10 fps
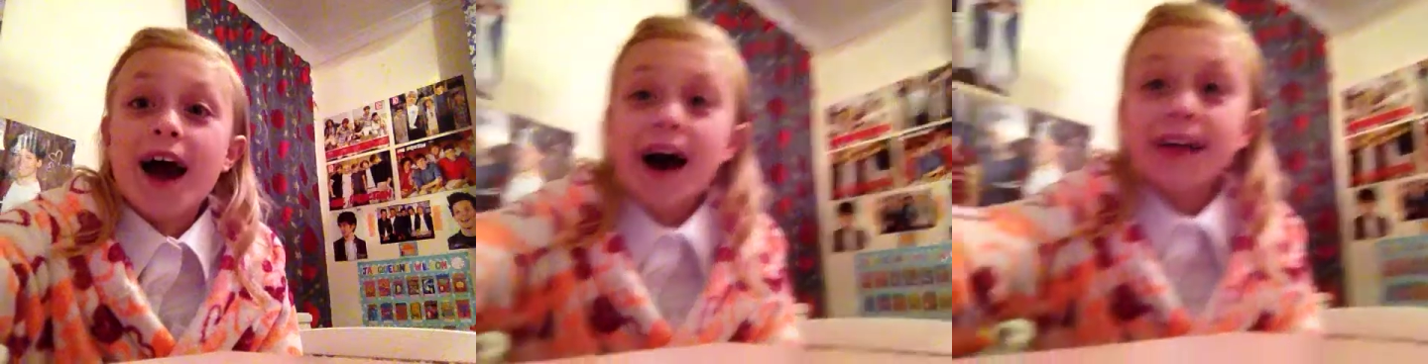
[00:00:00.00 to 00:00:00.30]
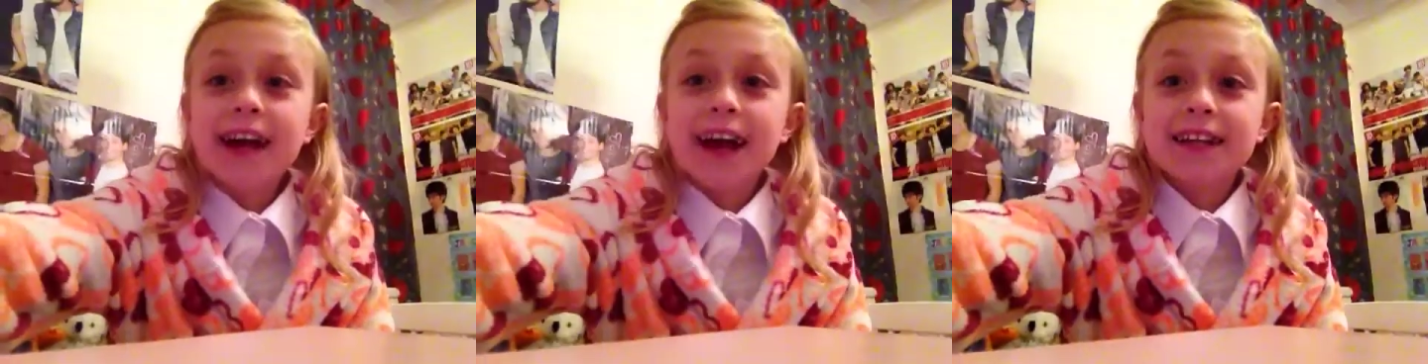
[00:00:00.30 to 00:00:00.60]

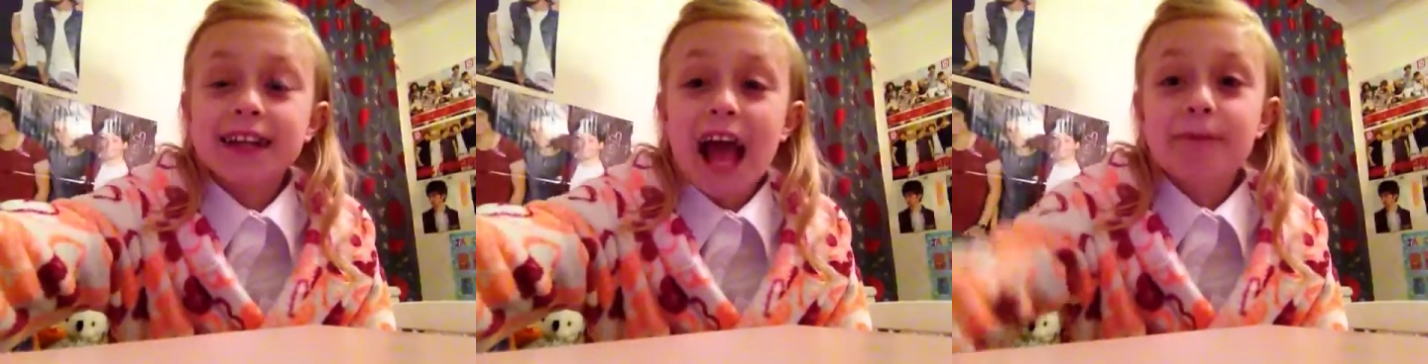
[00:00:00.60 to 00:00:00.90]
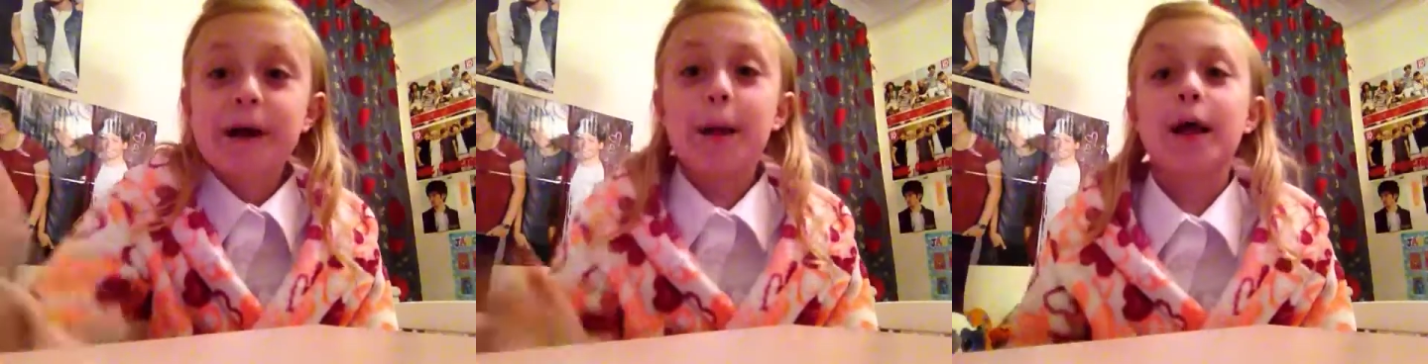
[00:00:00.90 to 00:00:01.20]
Hi guys,
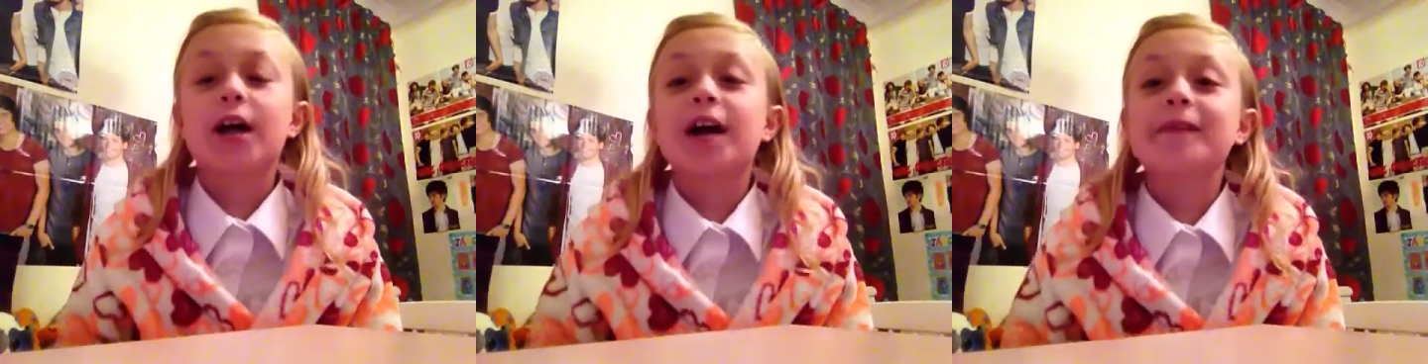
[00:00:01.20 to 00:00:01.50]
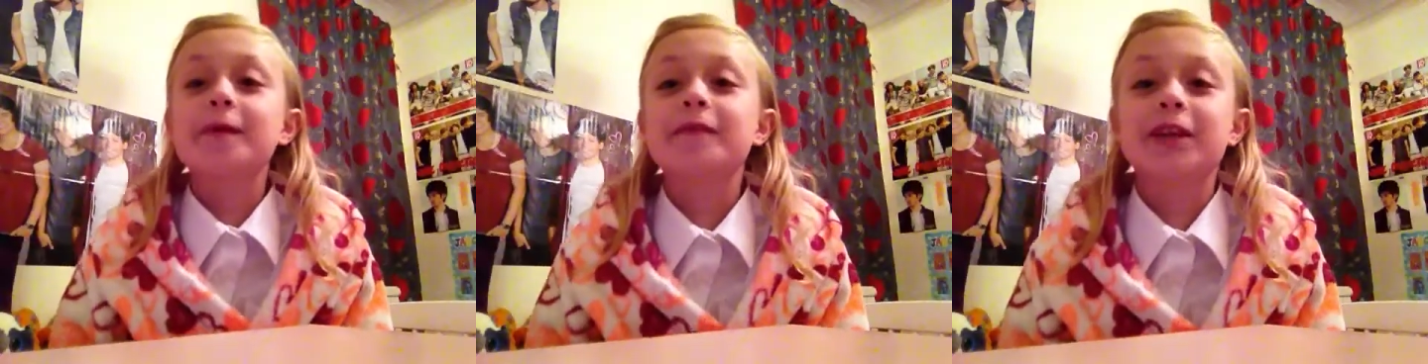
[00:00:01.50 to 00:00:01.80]
today felt like a
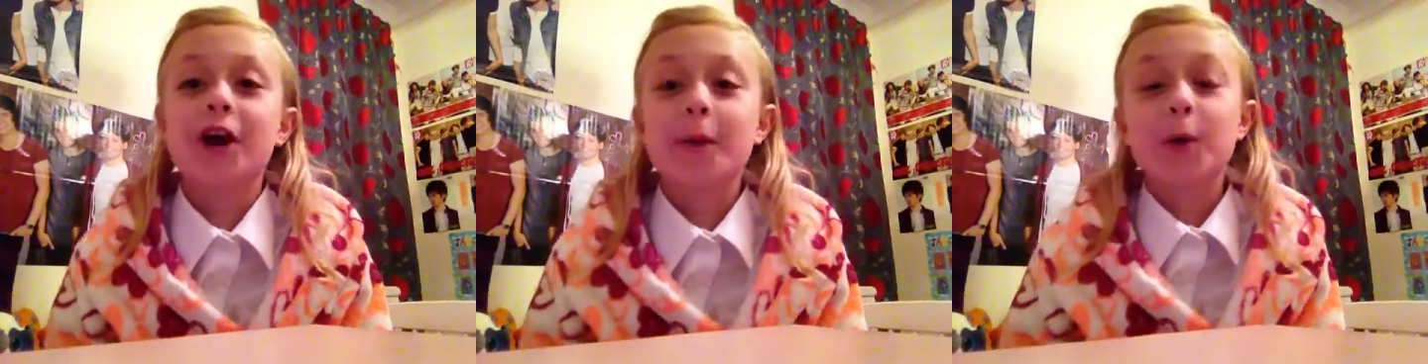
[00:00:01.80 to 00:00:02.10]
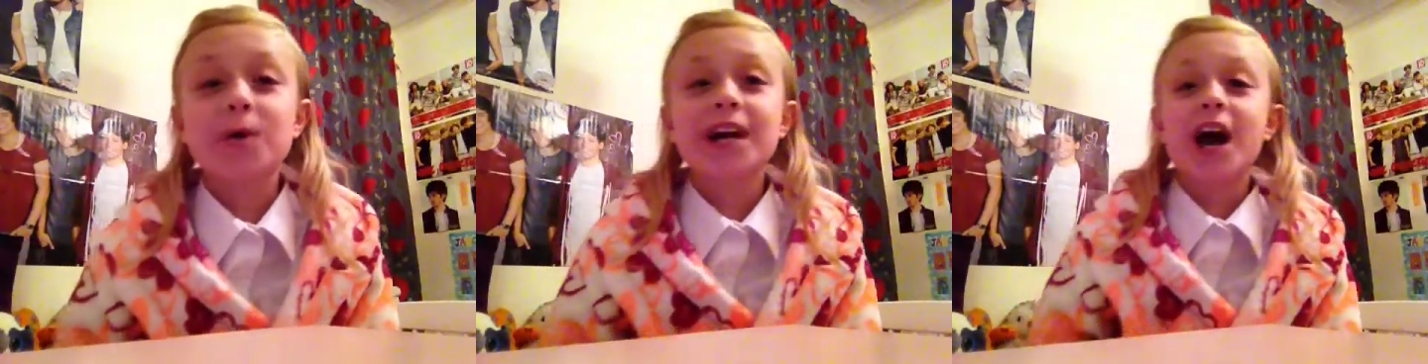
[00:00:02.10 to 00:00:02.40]
film video and a
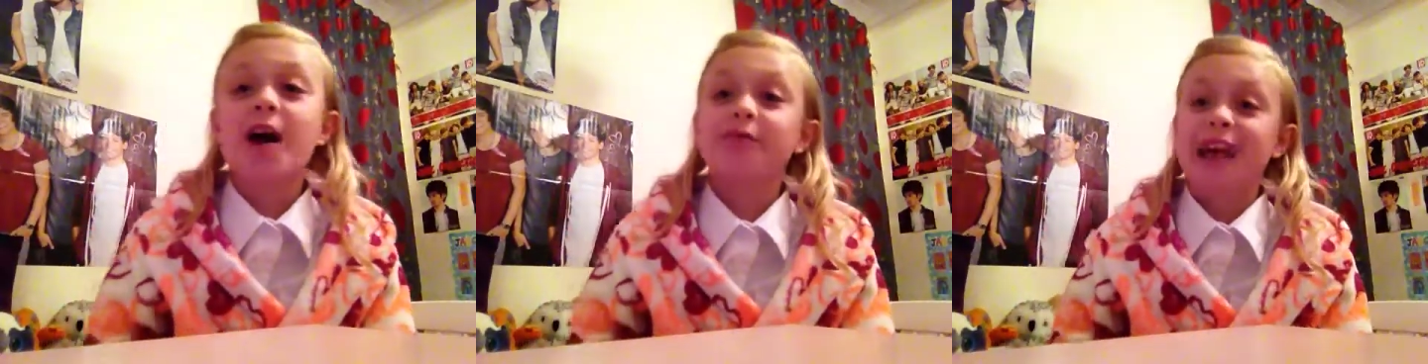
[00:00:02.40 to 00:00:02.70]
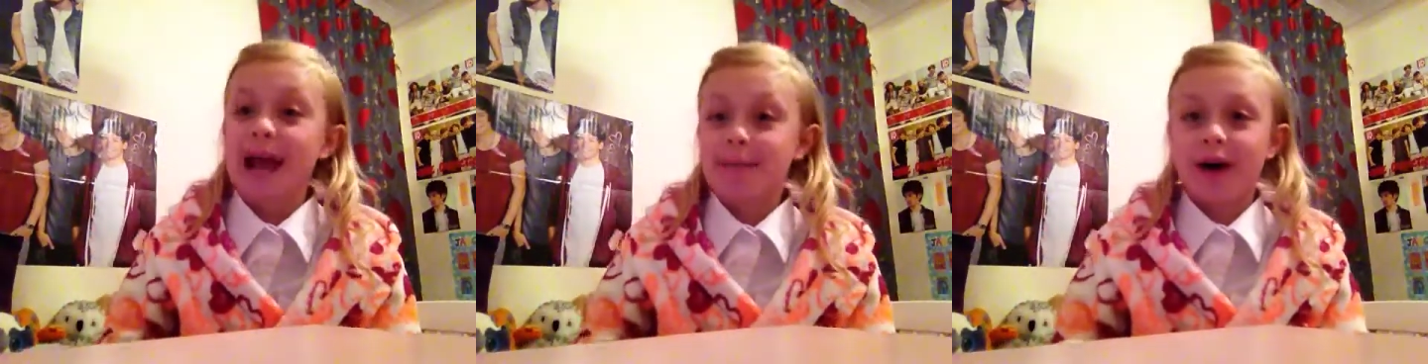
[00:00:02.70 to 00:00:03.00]
quick
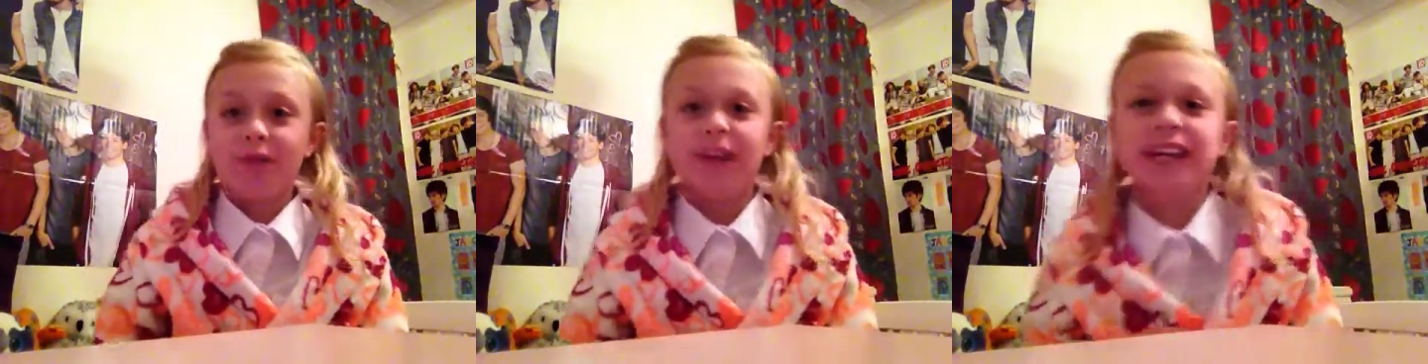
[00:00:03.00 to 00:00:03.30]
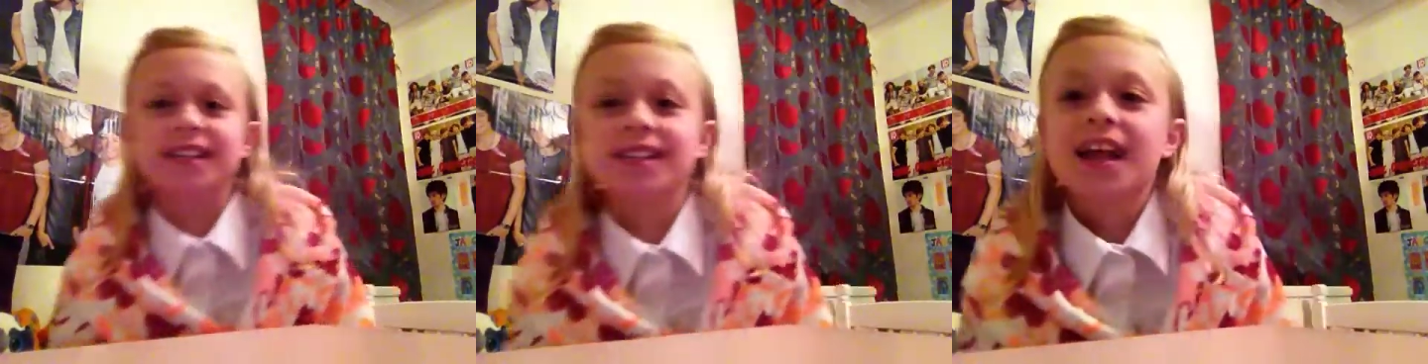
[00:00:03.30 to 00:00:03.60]
update about
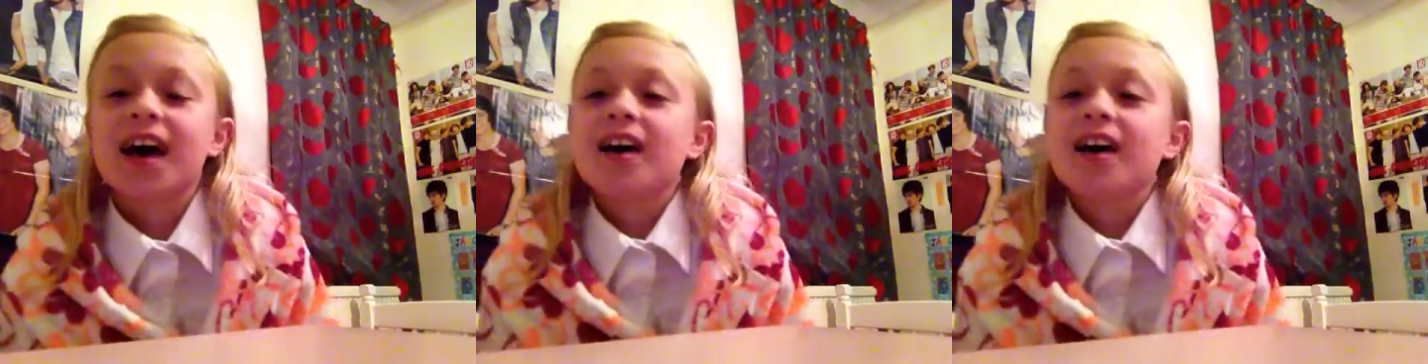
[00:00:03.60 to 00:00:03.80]
things.